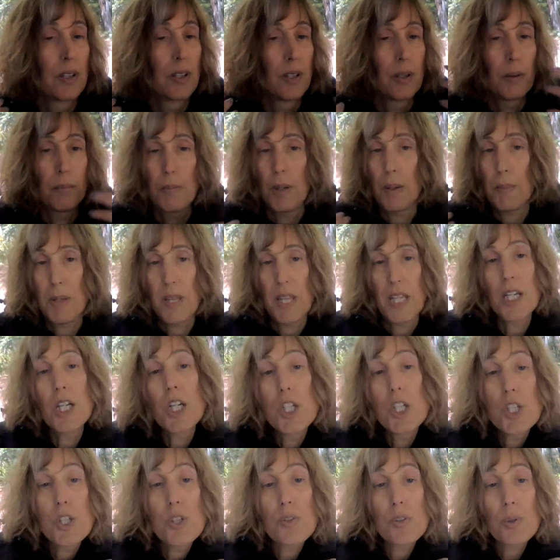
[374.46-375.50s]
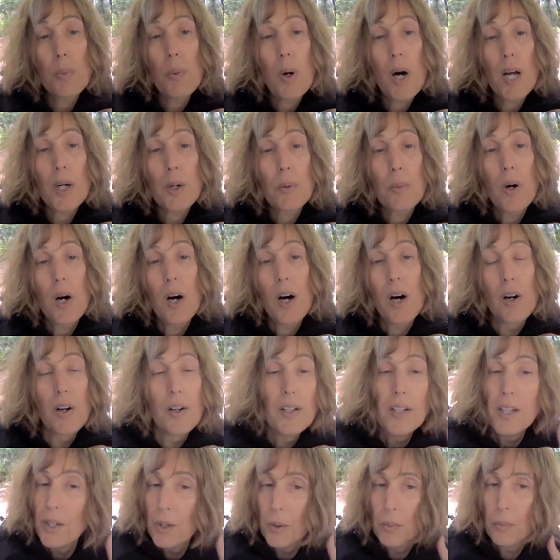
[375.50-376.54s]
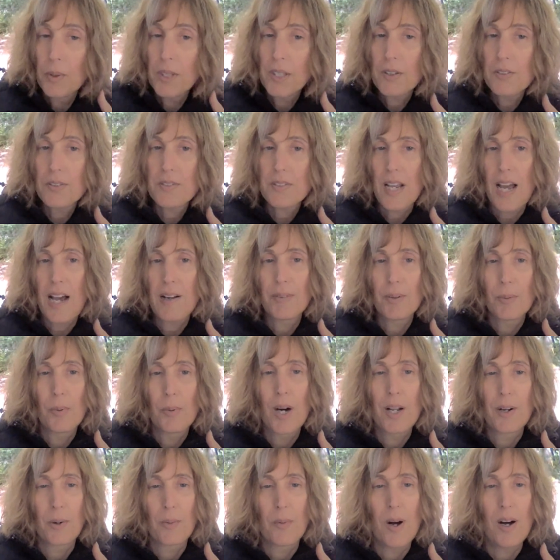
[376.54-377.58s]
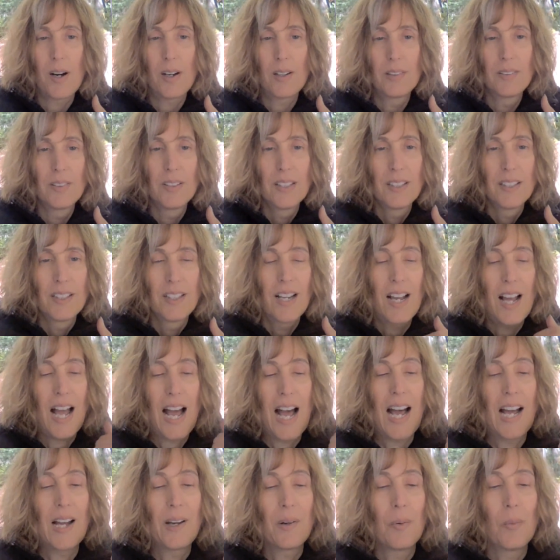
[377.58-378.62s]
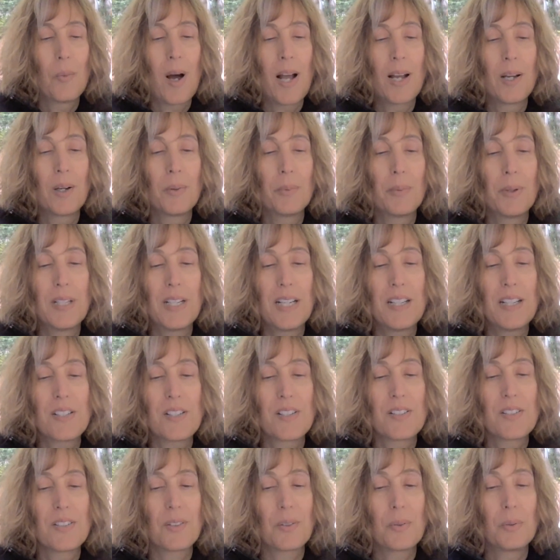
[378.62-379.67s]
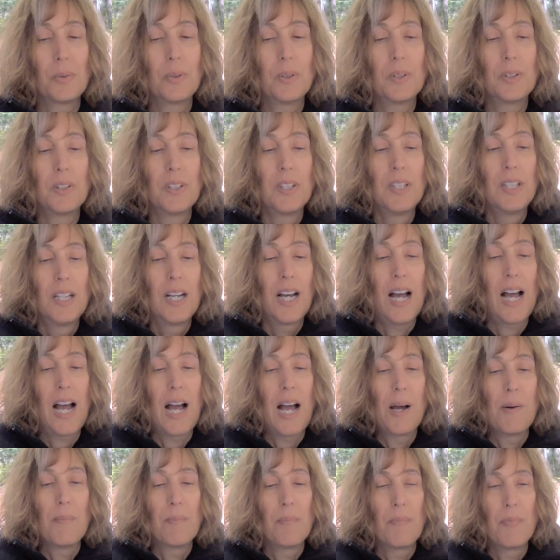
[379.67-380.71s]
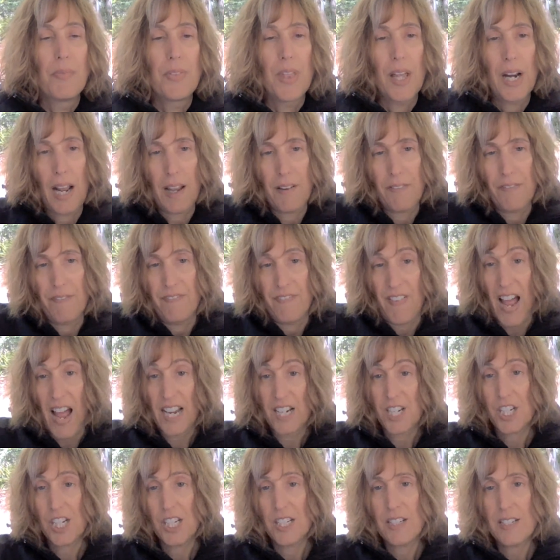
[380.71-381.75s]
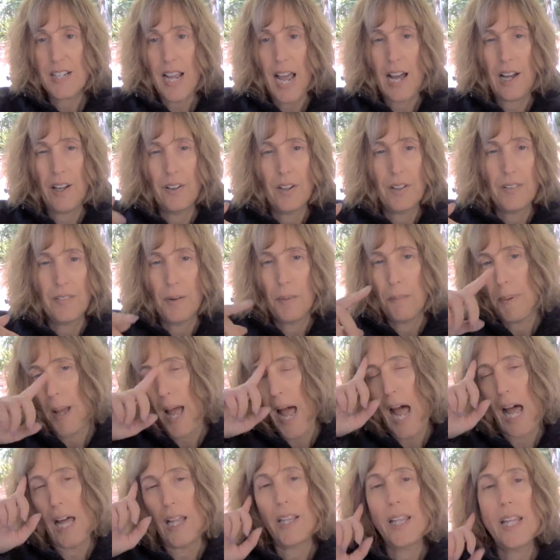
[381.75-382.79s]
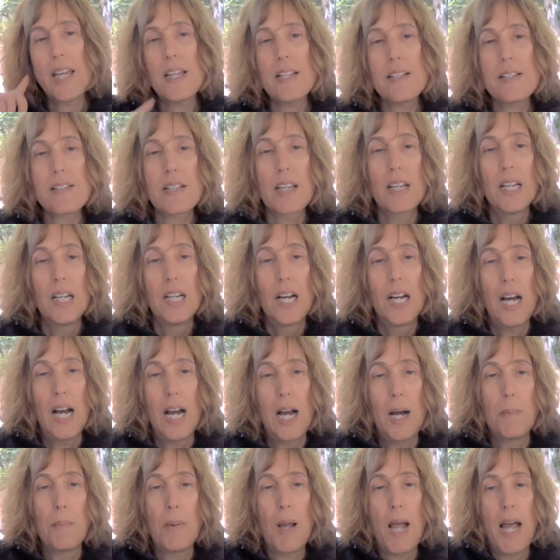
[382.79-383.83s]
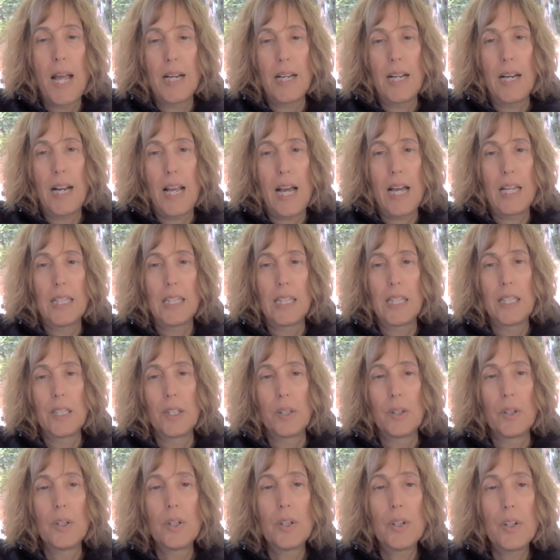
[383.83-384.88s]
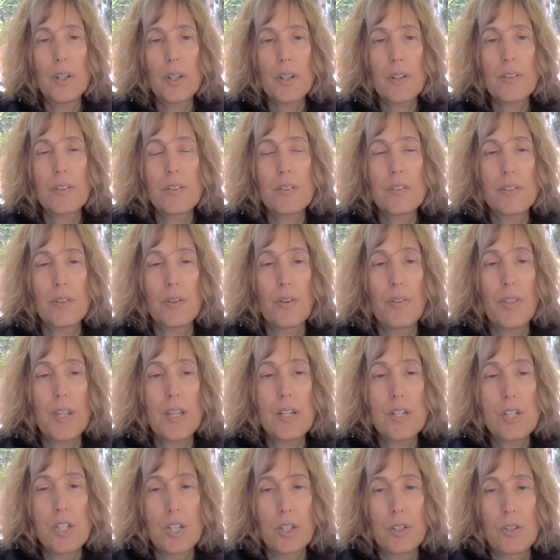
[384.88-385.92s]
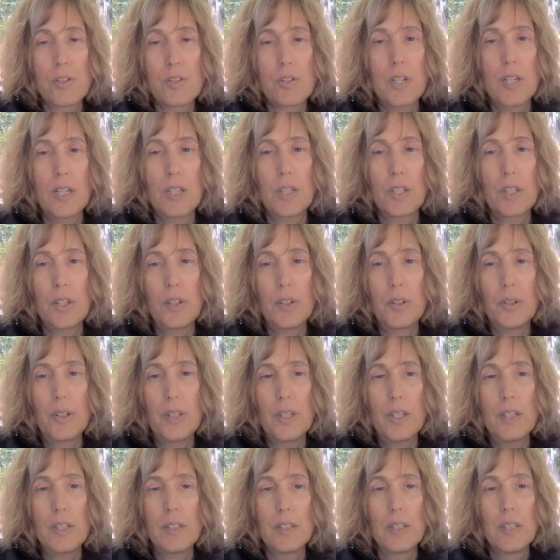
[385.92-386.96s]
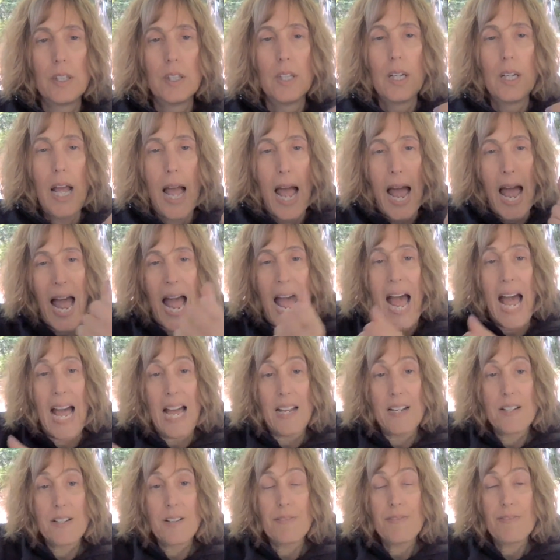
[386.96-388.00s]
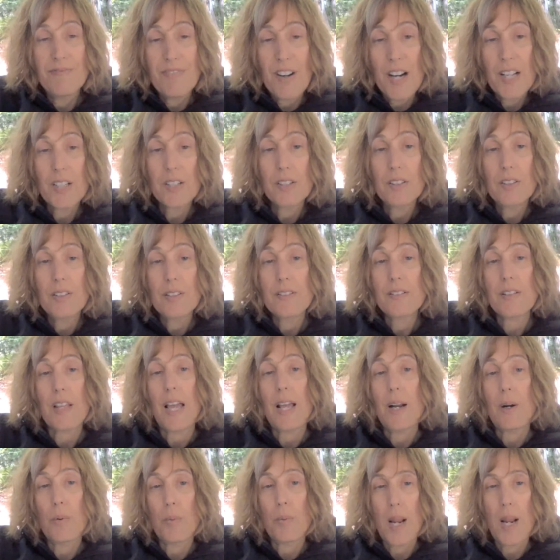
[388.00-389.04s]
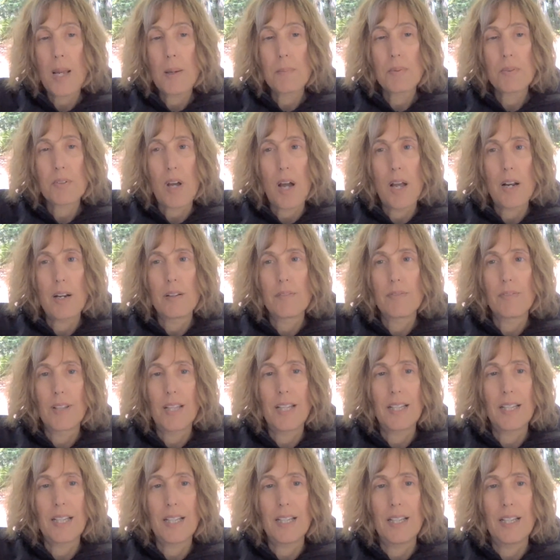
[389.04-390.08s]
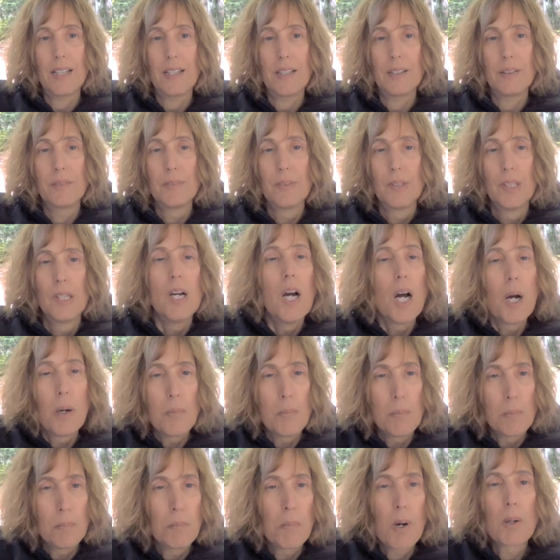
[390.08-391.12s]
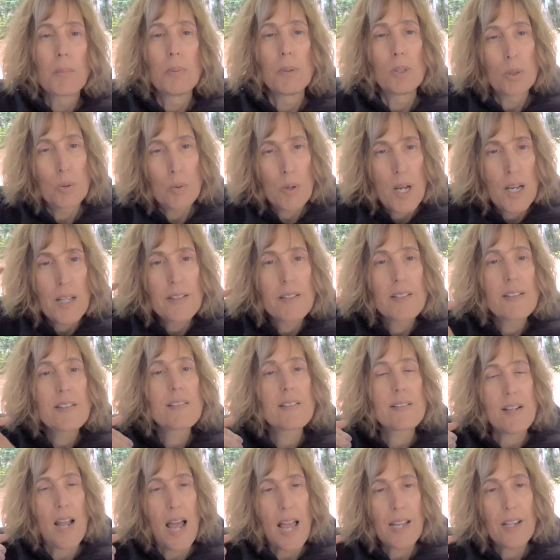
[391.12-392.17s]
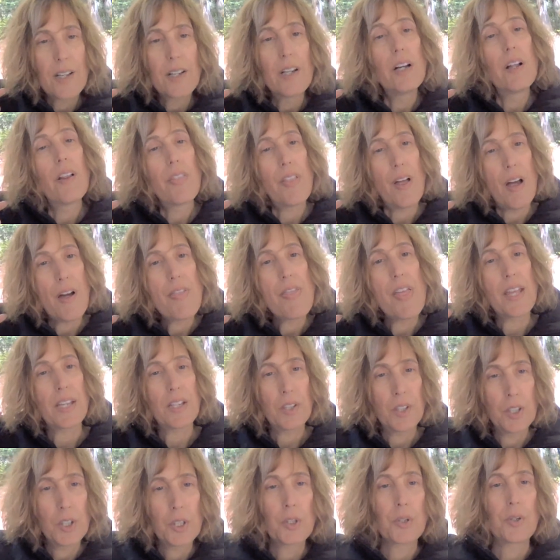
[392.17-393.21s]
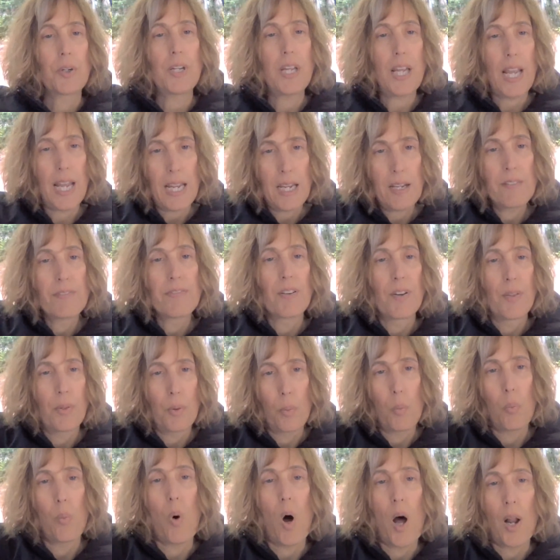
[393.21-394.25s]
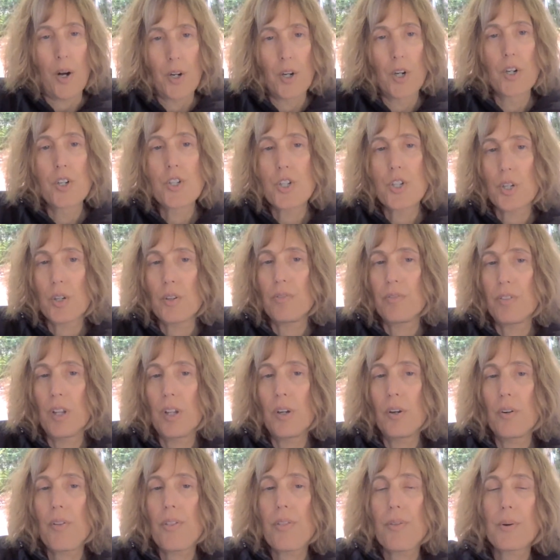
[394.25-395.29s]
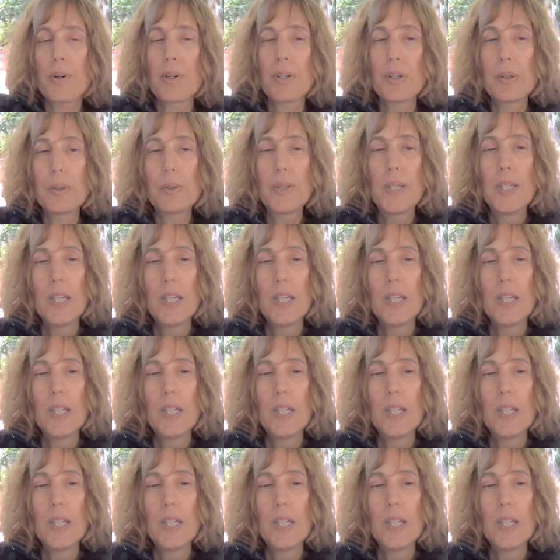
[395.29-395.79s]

Maybe they could use a water wall. We used to have a water wall at Wildwood Nature School that I fashioned out of a pallet, and it had little hooks so that children could add funnels and ramps, kind of like a marble run style that they could create for the water to flow through.